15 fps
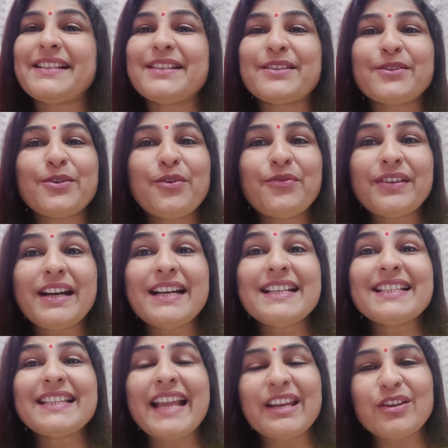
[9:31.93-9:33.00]
So friends,
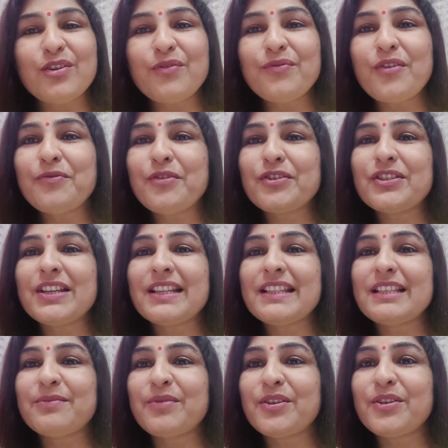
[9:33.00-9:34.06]
thank you for watching this
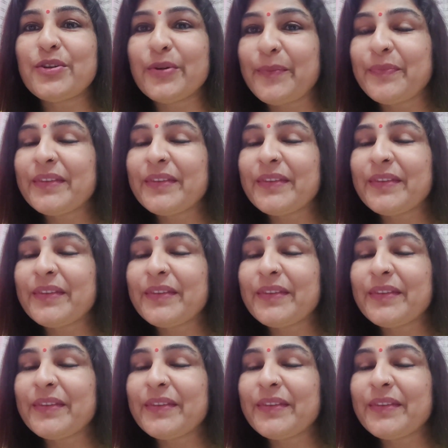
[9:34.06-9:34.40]
video.